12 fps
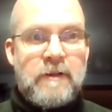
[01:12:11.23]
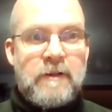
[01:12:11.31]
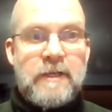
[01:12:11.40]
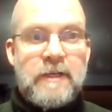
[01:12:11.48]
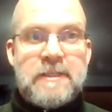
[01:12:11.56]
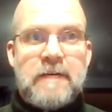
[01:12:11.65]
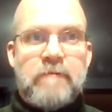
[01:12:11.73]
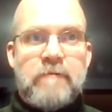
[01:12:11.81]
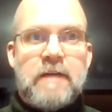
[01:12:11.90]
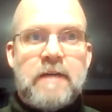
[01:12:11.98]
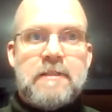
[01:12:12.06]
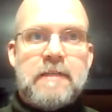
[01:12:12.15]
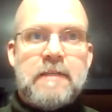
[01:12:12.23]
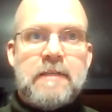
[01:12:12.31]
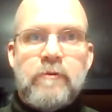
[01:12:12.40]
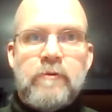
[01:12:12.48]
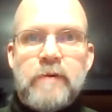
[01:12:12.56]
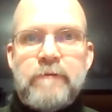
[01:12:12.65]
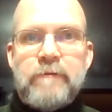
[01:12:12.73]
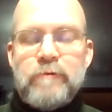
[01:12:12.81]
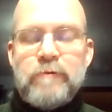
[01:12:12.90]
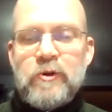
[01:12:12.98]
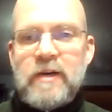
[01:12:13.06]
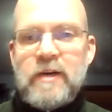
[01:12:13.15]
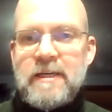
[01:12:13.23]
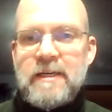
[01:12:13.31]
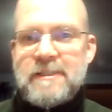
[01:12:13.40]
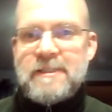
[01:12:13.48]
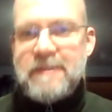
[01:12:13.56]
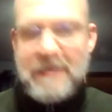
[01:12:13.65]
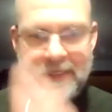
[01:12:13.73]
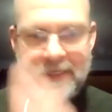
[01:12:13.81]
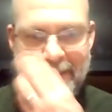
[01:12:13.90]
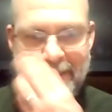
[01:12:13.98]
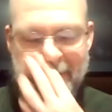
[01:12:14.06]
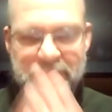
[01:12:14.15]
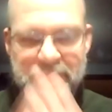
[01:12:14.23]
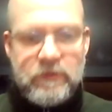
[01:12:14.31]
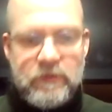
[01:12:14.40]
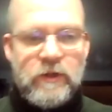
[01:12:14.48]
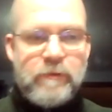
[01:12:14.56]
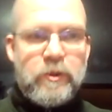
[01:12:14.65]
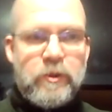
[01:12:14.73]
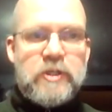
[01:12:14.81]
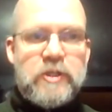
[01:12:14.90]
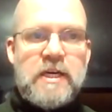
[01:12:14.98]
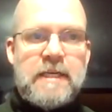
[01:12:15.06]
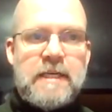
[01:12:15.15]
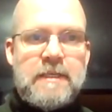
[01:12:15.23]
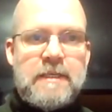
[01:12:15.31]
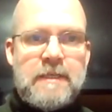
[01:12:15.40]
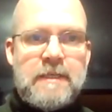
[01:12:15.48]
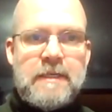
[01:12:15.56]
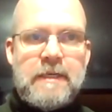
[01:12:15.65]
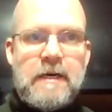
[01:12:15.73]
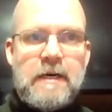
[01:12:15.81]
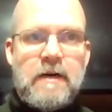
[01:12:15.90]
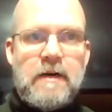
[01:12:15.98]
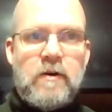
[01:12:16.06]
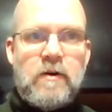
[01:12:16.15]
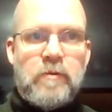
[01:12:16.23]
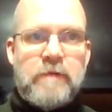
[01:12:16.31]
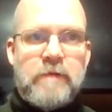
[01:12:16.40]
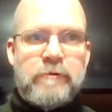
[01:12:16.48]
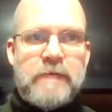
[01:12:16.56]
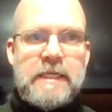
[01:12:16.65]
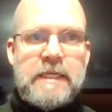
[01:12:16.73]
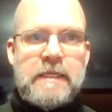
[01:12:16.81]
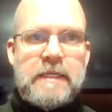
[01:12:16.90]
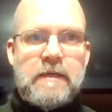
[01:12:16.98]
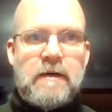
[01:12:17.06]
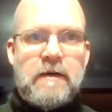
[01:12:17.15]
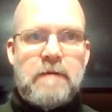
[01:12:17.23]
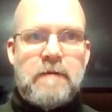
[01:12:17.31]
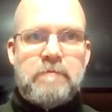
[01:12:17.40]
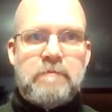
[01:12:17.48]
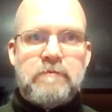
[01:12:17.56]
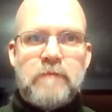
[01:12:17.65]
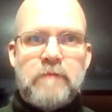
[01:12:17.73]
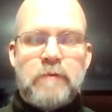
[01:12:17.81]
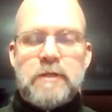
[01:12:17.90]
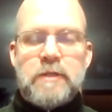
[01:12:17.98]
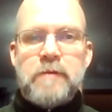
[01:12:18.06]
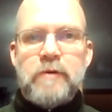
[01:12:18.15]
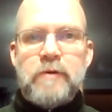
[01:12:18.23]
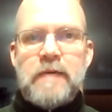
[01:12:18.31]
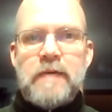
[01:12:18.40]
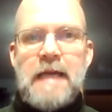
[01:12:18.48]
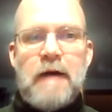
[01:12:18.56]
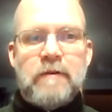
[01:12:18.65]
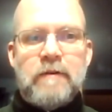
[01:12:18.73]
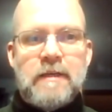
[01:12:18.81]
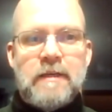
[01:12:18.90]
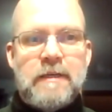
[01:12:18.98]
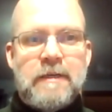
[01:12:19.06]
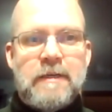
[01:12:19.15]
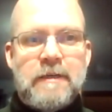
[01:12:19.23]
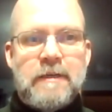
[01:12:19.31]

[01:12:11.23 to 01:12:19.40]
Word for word: thanks again russ thanks everybody for joining us tonight um really appreciate it and uh hope everybody um hope some of you get out and uh,